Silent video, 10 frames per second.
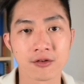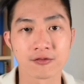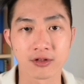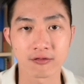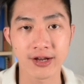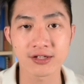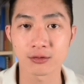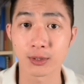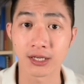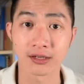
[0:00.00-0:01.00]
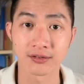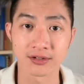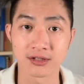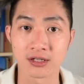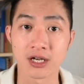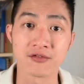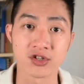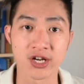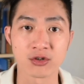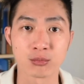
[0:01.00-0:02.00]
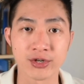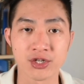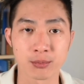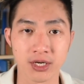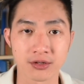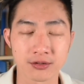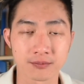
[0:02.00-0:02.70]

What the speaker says: For the rest, we can consider a vaginal breech birth.